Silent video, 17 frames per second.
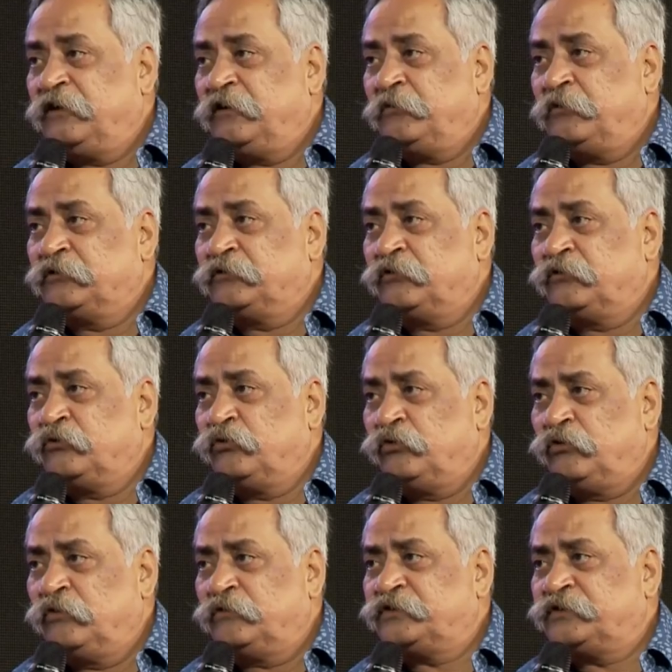about the
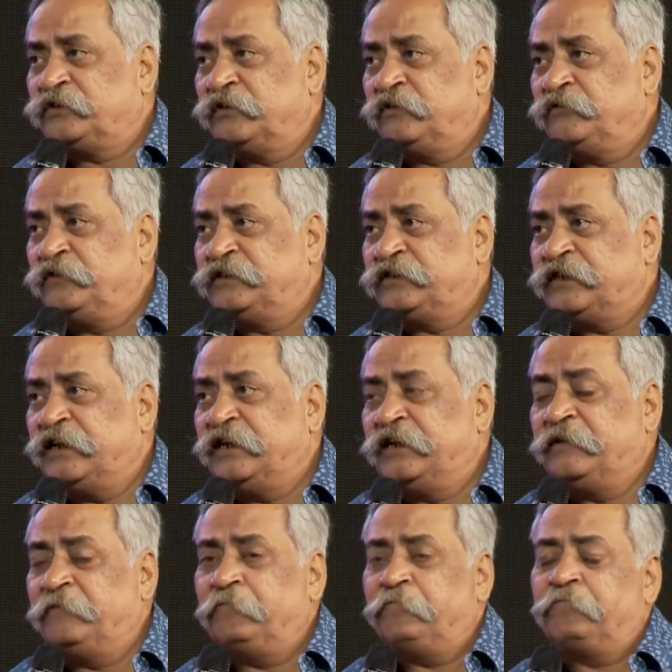role of service
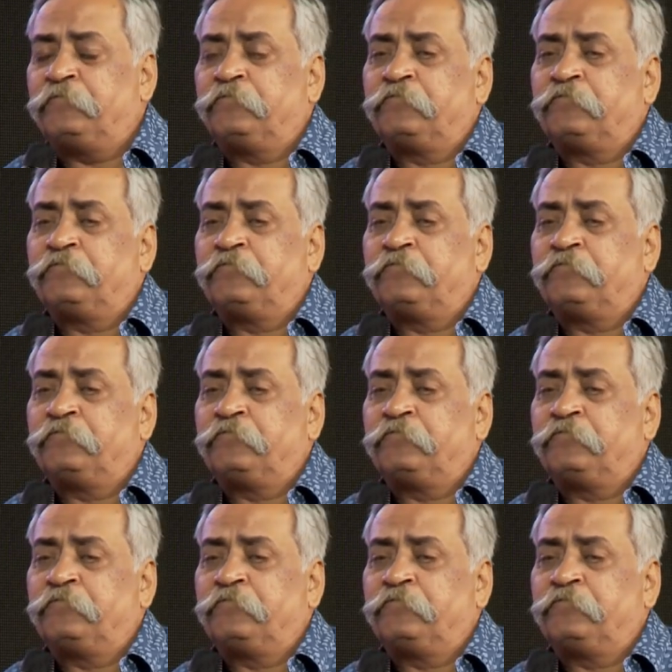and